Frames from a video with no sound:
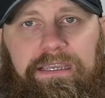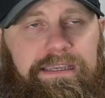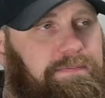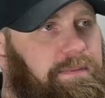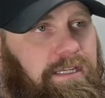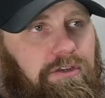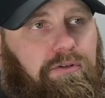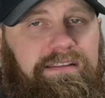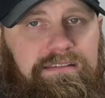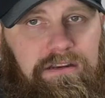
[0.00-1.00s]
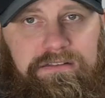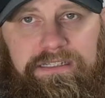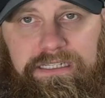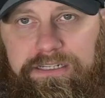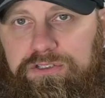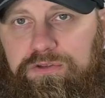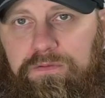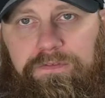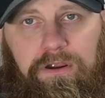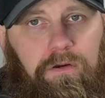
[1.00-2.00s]
It's been a great start to the year so
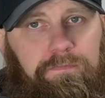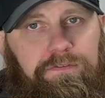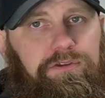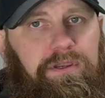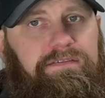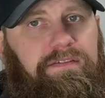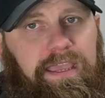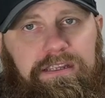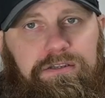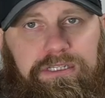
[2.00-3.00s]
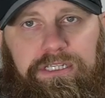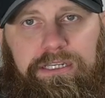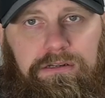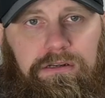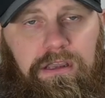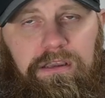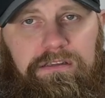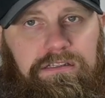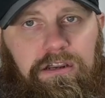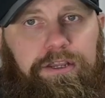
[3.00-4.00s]
far. Hopefully you guys have had a good year
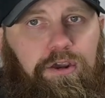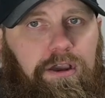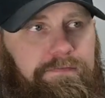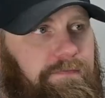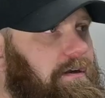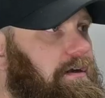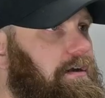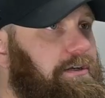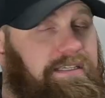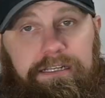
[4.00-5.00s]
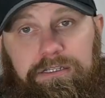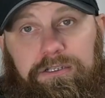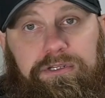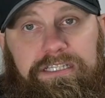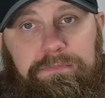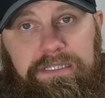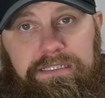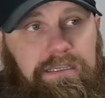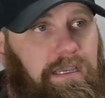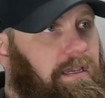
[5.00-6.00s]
starting off. You guys had a good
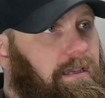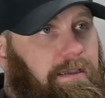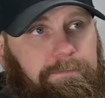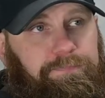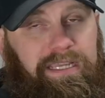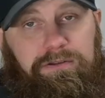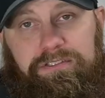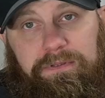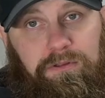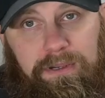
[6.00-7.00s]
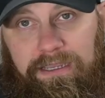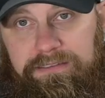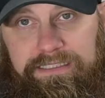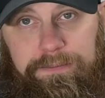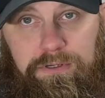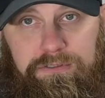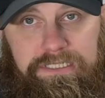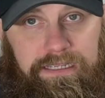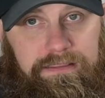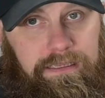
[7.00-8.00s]
Christmas. I know it's been a while since I
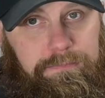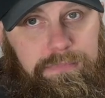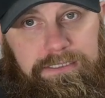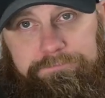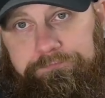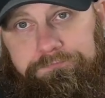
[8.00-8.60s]
posted anything, but